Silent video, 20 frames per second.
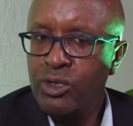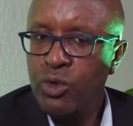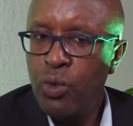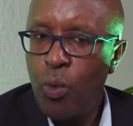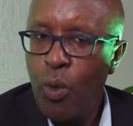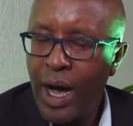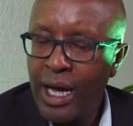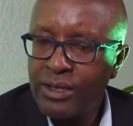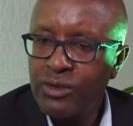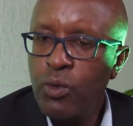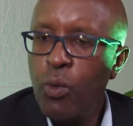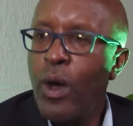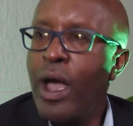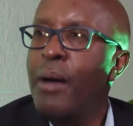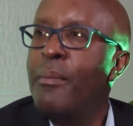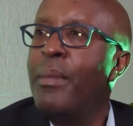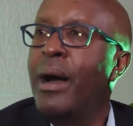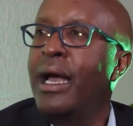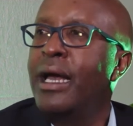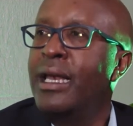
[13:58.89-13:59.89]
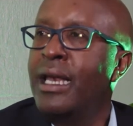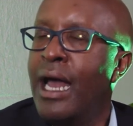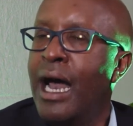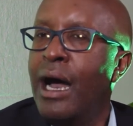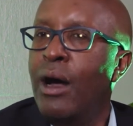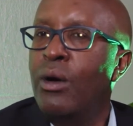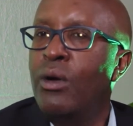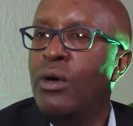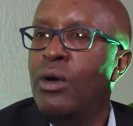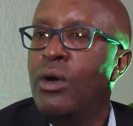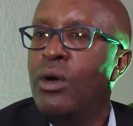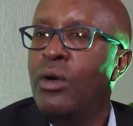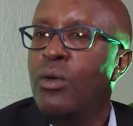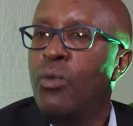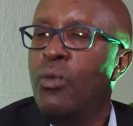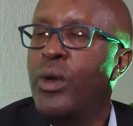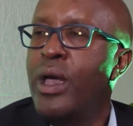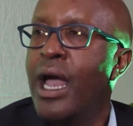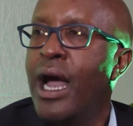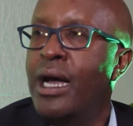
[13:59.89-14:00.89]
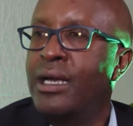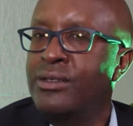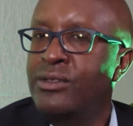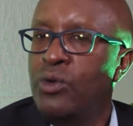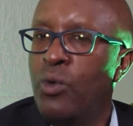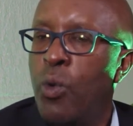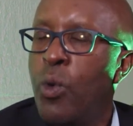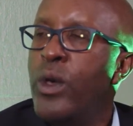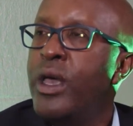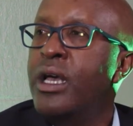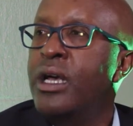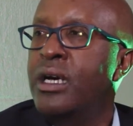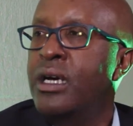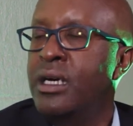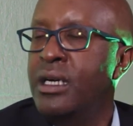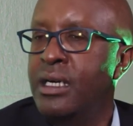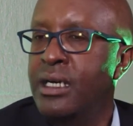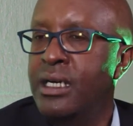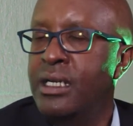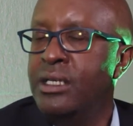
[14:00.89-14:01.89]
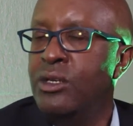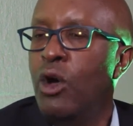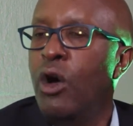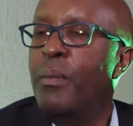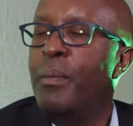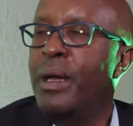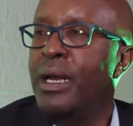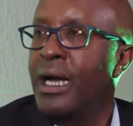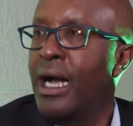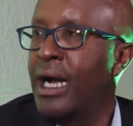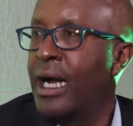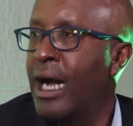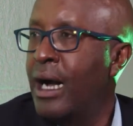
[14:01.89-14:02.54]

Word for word: towards whereby now we are as quick in opening